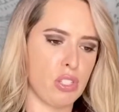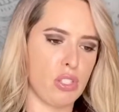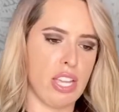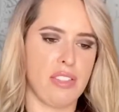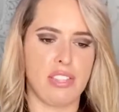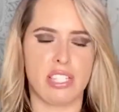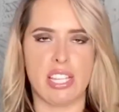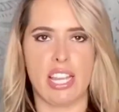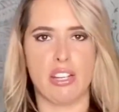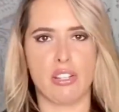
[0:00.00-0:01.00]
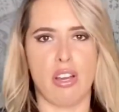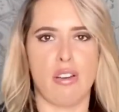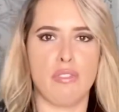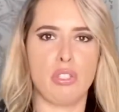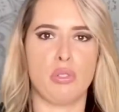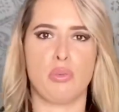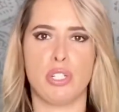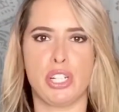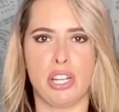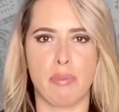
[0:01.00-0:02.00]
in the stage of
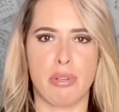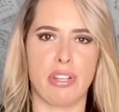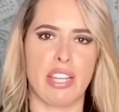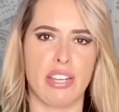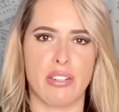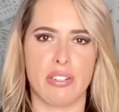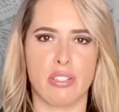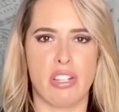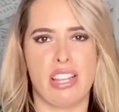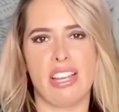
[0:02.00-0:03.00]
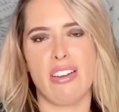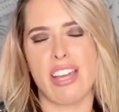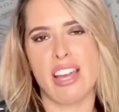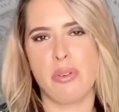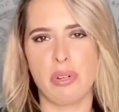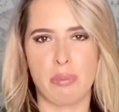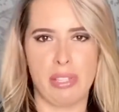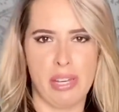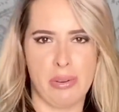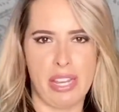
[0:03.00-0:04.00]
switching up your gears. You're like, okay, I don't want to be
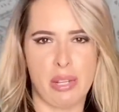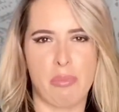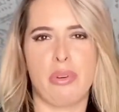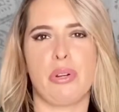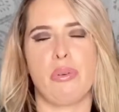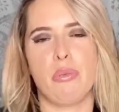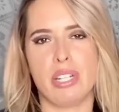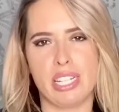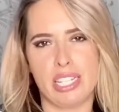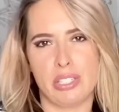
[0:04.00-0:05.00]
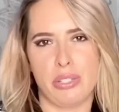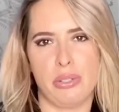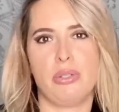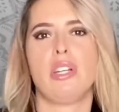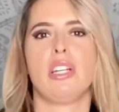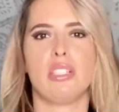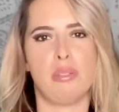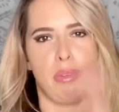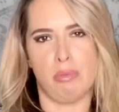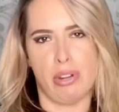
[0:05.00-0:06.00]
that way anymore. What can I do to
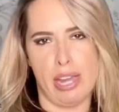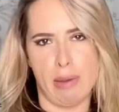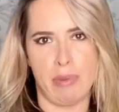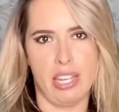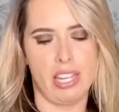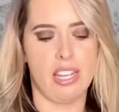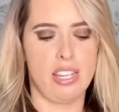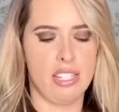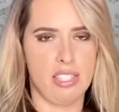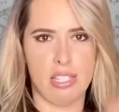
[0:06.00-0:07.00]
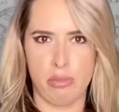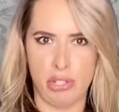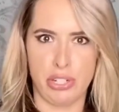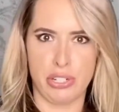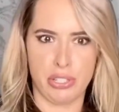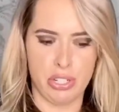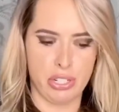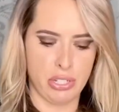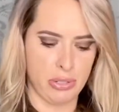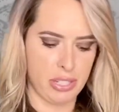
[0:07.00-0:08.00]
be more happy? And that's what you're going to start
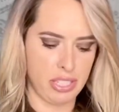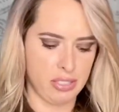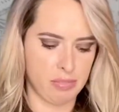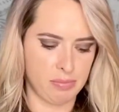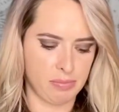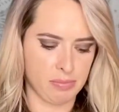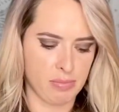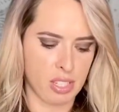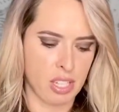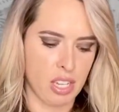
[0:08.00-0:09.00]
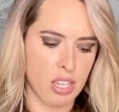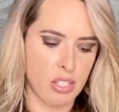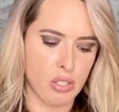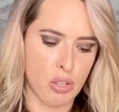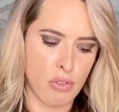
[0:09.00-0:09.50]
doing. So the